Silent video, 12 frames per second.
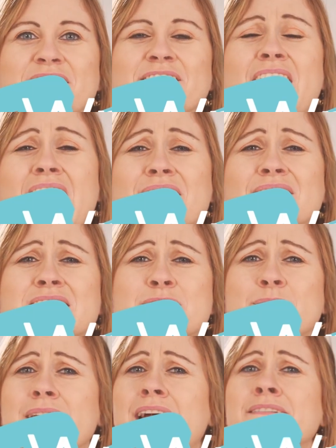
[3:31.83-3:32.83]
Wrap is
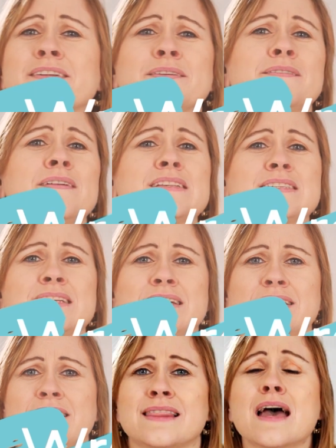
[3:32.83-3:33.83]
what everyone wants to
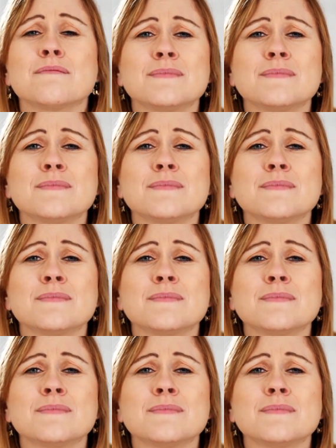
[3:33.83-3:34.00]
hear. That